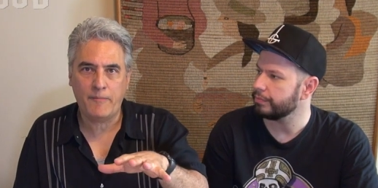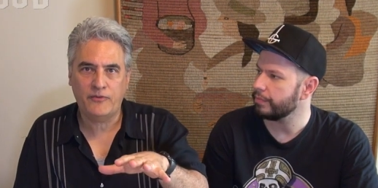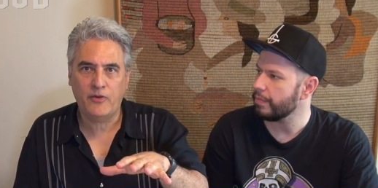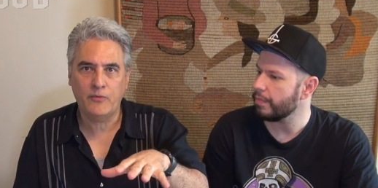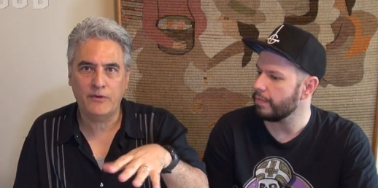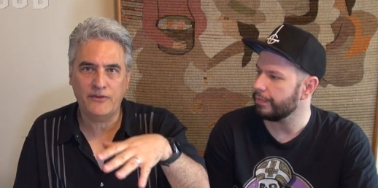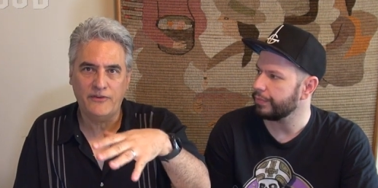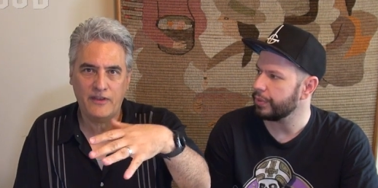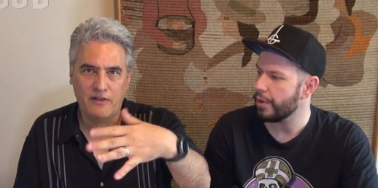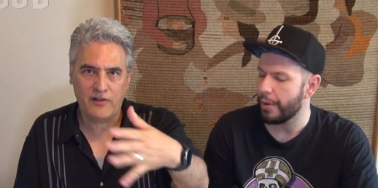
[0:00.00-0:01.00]
Speaker 1: episode, which
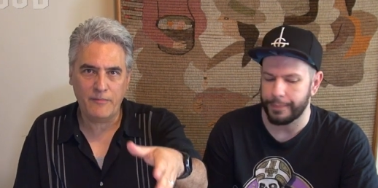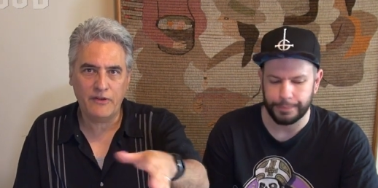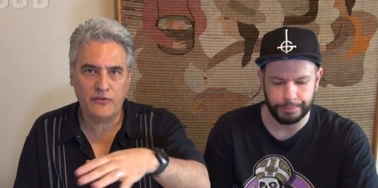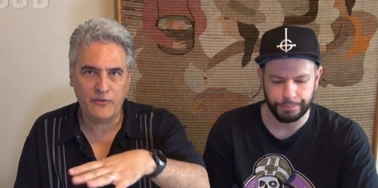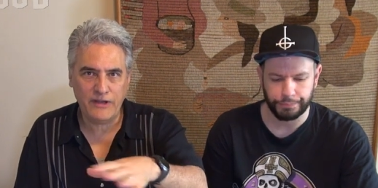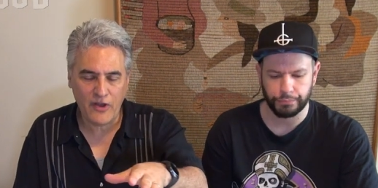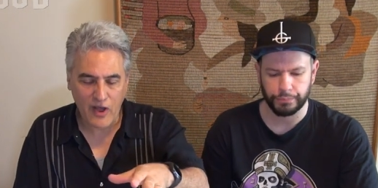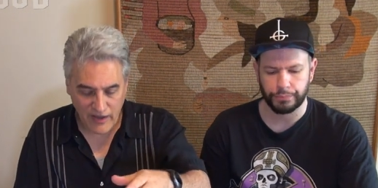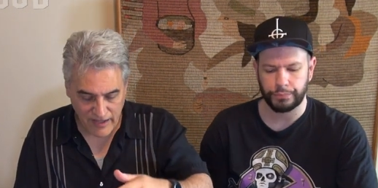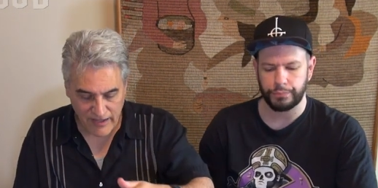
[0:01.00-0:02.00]
is a Colombian street
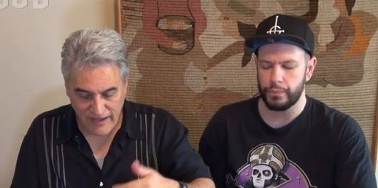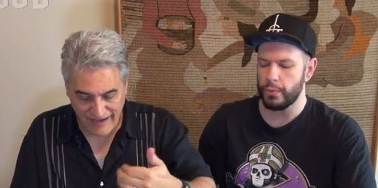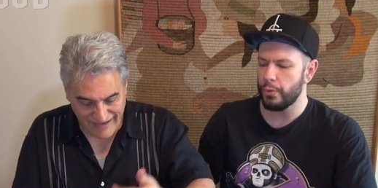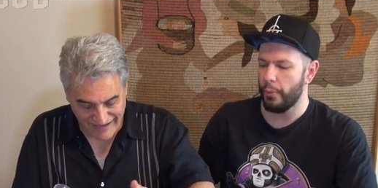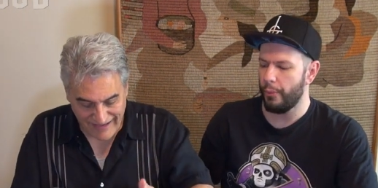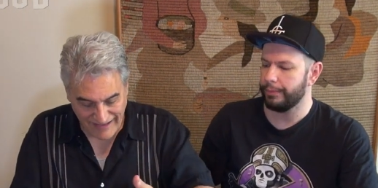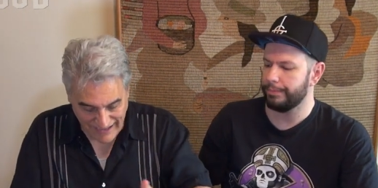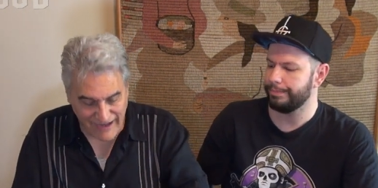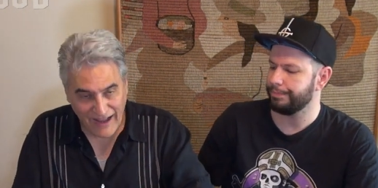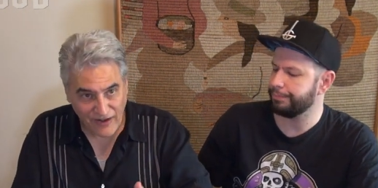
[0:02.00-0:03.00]
dog,
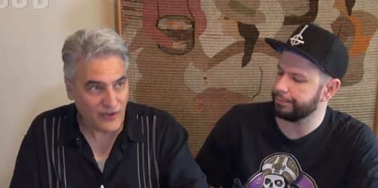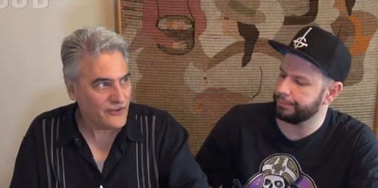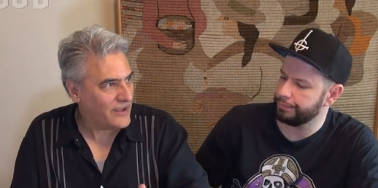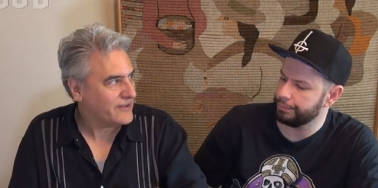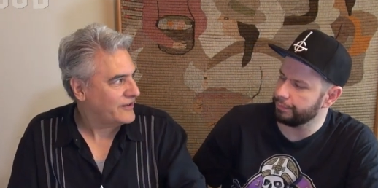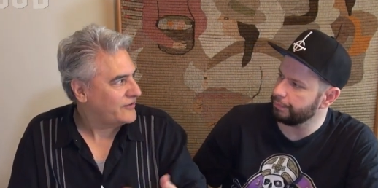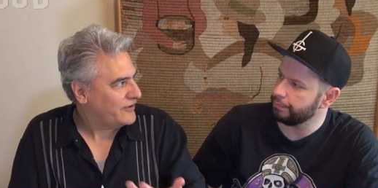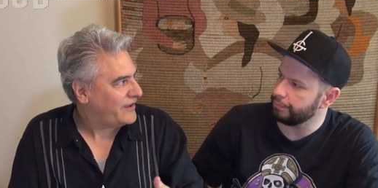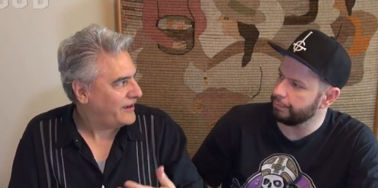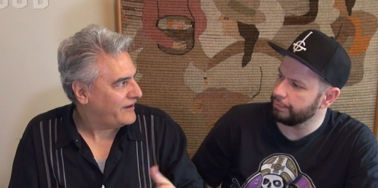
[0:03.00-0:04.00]
it kind of looks like this.
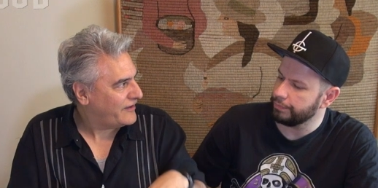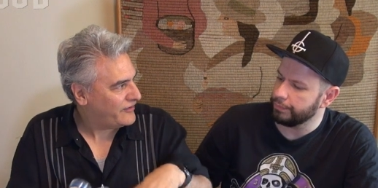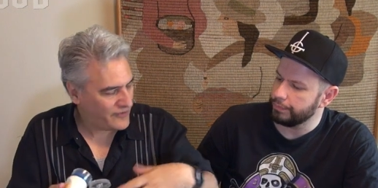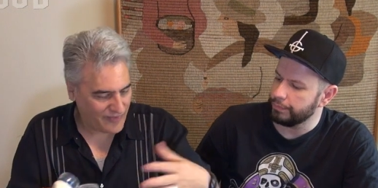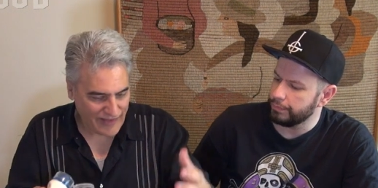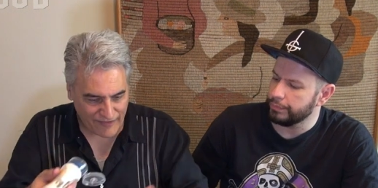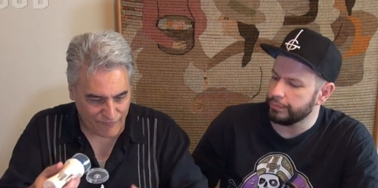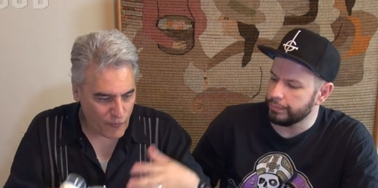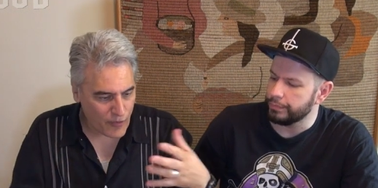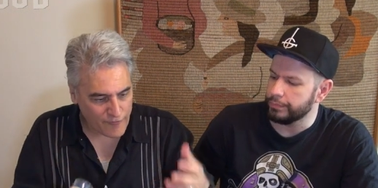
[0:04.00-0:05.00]
There's
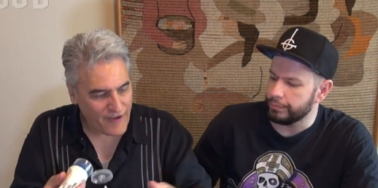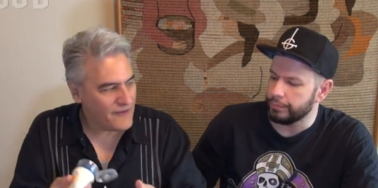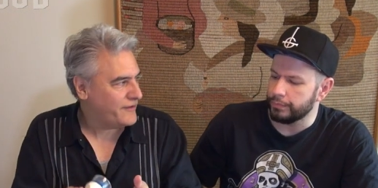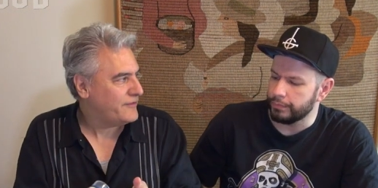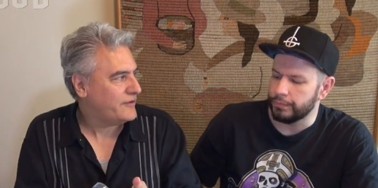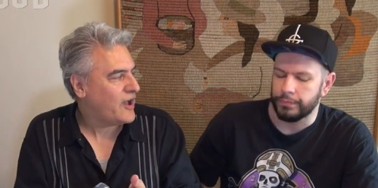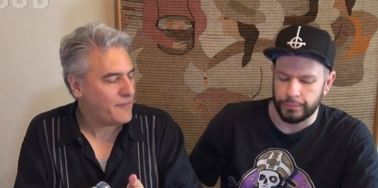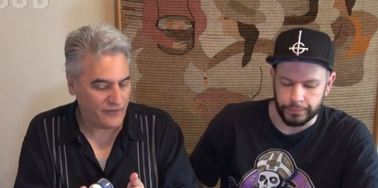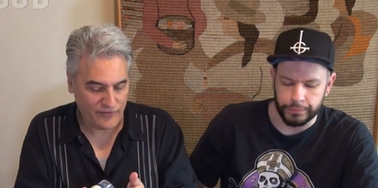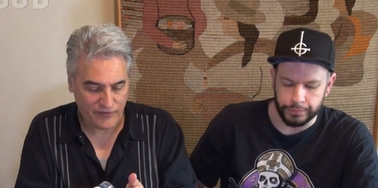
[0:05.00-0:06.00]
like 4 or 5 different
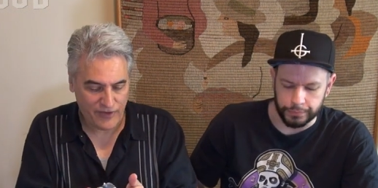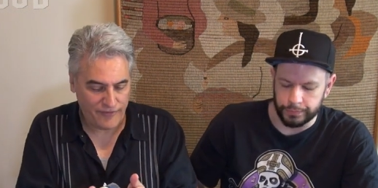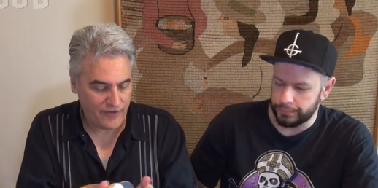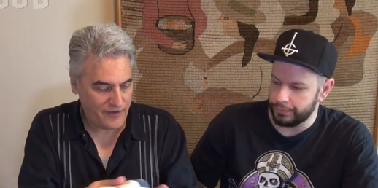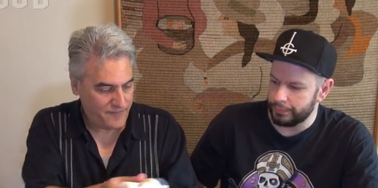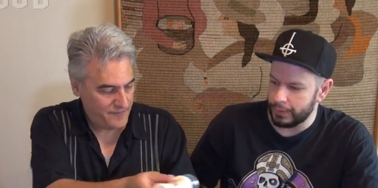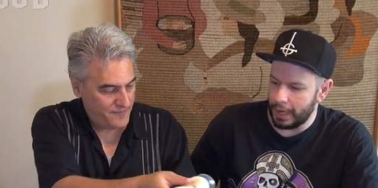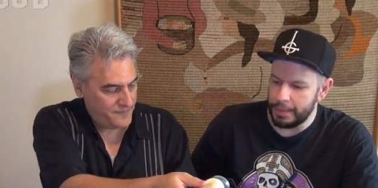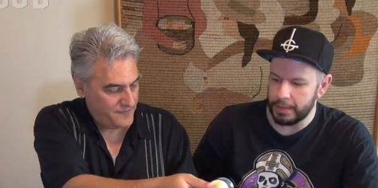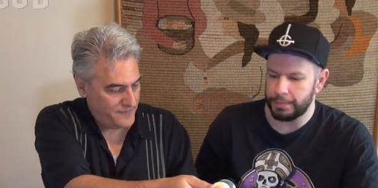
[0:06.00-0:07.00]
toppings
Speaker 2: and stuff on it.
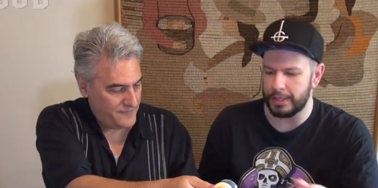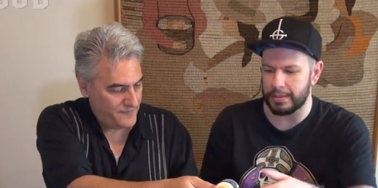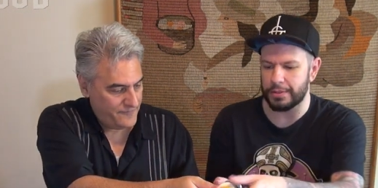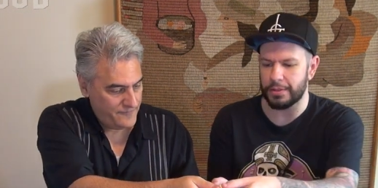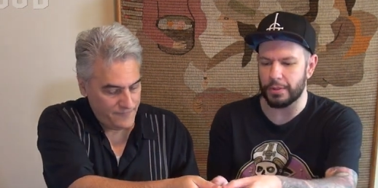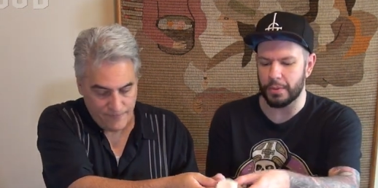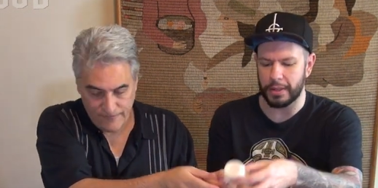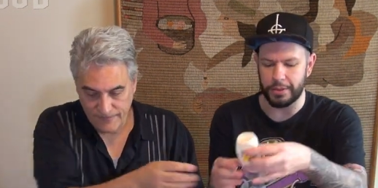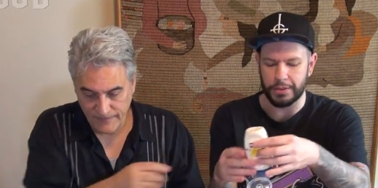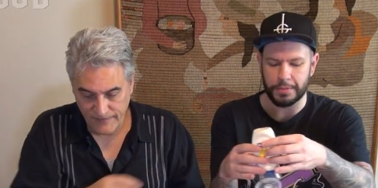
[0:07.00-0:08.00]
I've been to places too where
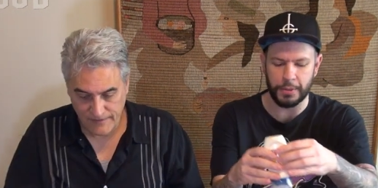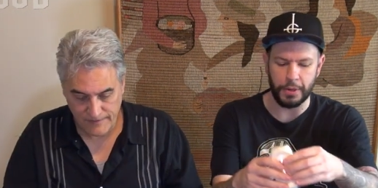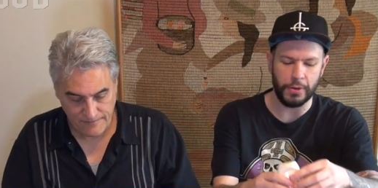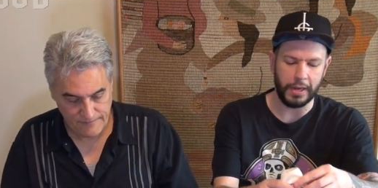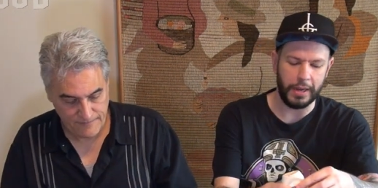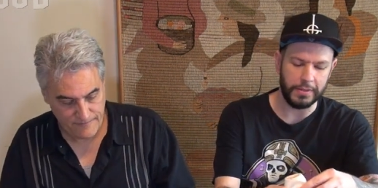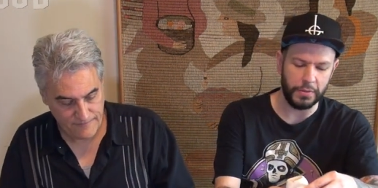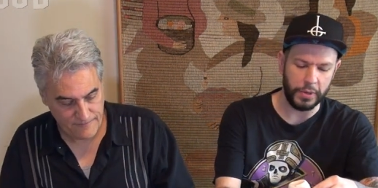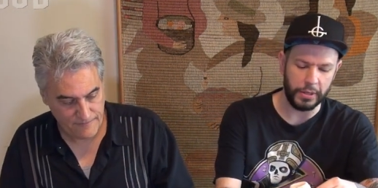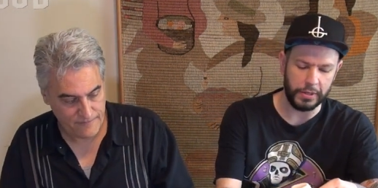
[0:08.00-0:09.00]
they just put all kinds
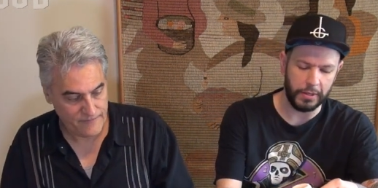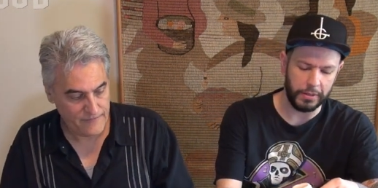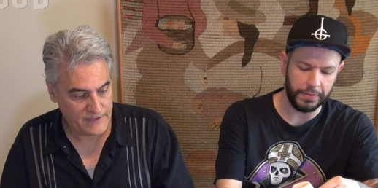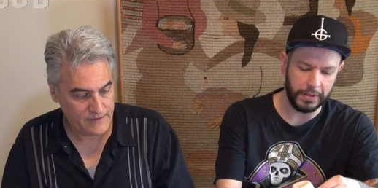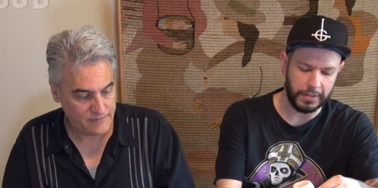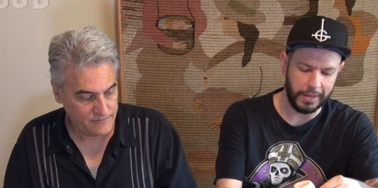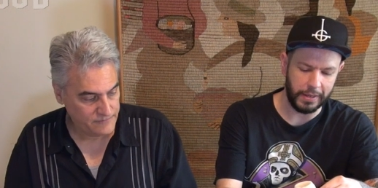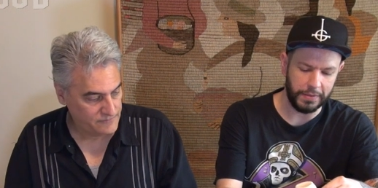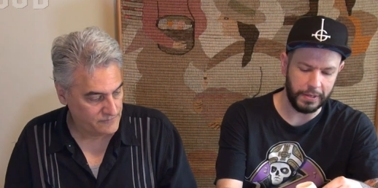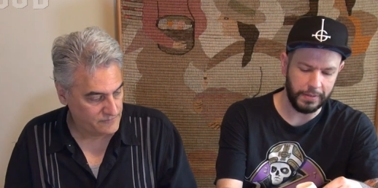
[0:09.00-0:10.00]
of weird colors for the
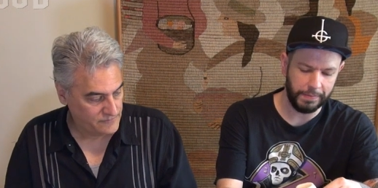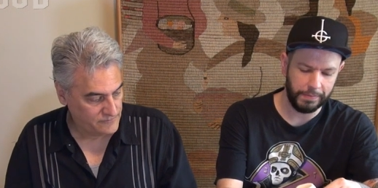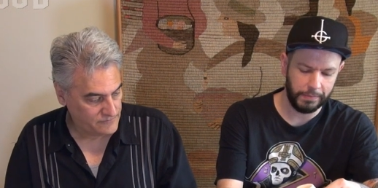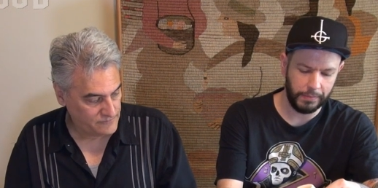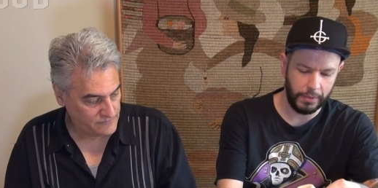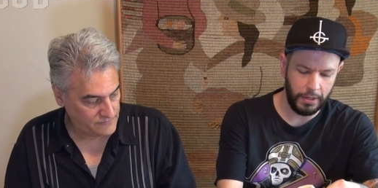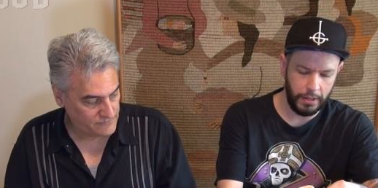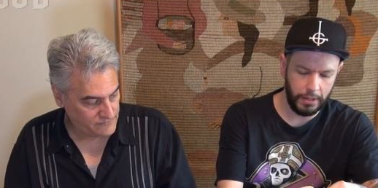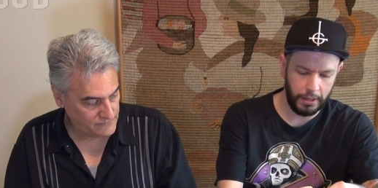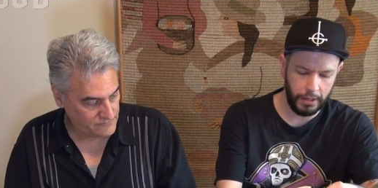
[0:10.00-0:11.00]
sake of it.
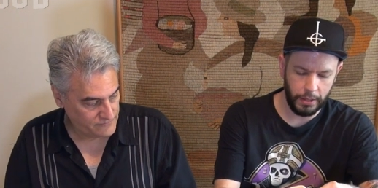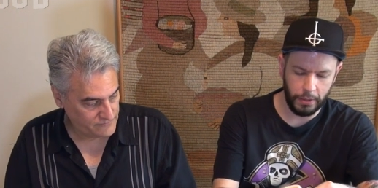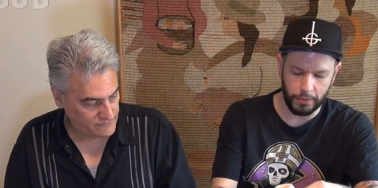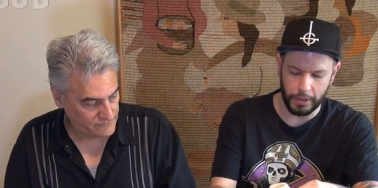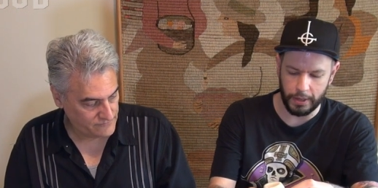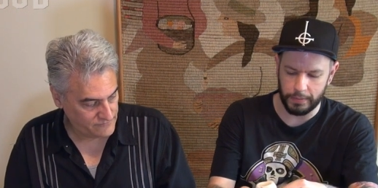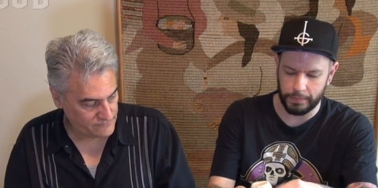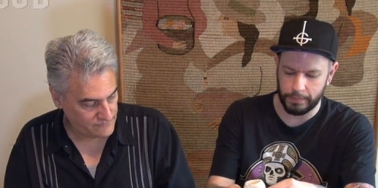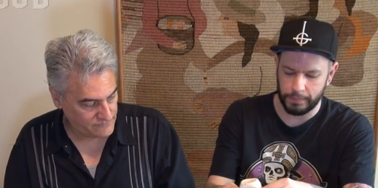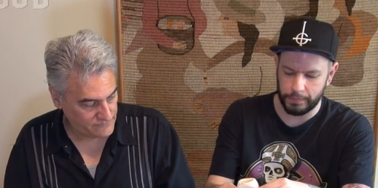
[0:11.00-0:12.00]
Oh god.